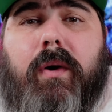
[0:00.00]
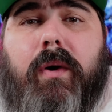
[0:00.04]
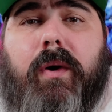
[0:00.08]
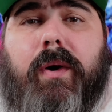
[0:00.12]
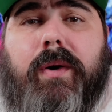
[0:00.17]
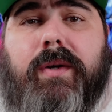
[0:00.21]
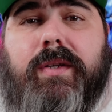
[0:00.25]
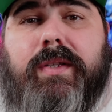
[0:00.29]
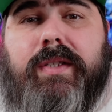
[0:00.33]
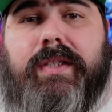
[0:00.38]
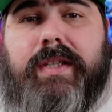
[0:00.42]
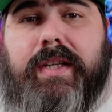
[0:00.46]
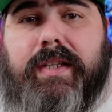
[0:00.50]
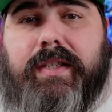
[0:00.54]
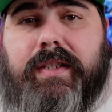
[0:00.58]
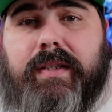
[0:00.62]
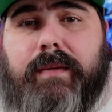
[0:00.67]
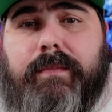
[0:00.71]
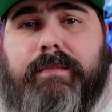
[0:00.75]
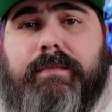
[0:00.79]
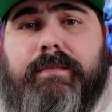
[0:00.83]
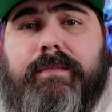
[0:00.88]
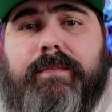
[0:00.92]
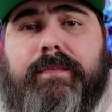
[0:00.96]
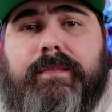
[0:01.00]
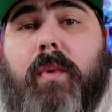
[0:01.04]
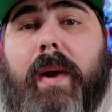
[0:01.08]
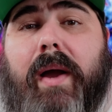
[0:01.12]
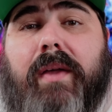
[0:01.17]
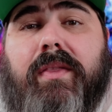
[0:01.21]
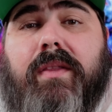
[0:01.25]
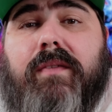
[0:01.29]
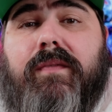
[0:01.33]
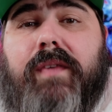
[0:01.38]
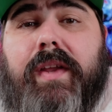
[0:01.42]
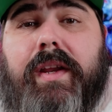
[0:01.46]
R system.
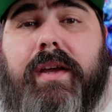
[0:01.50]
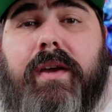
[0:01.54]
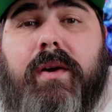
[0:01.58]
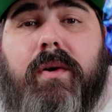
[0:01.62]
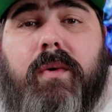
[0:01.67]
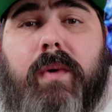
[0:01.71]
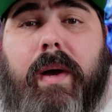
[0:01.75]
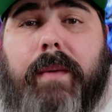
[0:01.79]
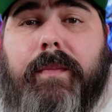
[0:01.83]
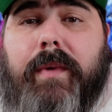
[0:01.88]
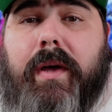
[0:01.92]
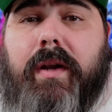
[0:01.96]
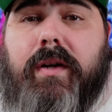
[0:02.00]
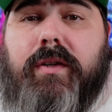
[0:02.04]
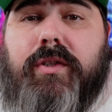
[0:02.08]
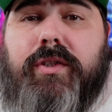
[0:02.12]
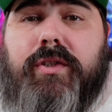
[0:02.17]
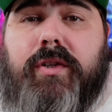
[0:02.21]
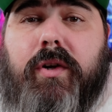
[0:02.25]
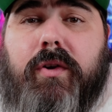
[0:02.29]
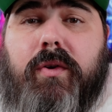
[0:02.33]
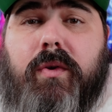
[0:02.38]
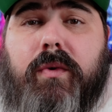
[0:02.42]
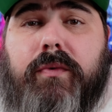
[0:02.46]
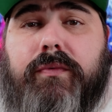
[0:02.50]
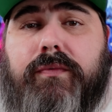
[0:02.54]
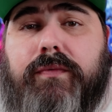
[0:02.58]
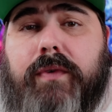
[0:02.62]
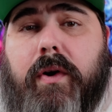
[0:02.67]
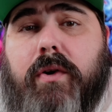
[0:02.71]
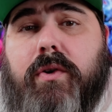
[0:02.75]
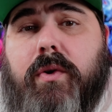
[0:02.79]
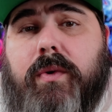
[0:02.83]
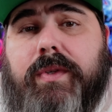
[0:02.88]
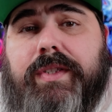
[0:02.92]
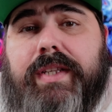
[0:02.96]
Throughout the video, I'm going to show you
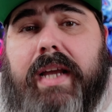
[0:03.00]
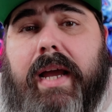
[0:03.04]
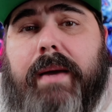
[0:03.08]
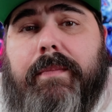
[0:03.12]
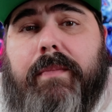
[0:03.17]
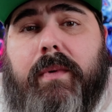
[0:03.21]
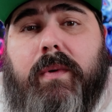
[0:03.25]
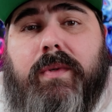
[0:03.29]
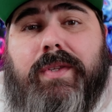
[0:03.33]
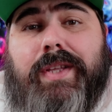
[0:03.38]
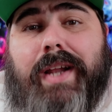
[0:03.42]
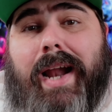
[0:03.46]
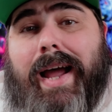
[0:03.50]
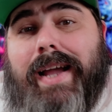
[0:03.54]
photo samples that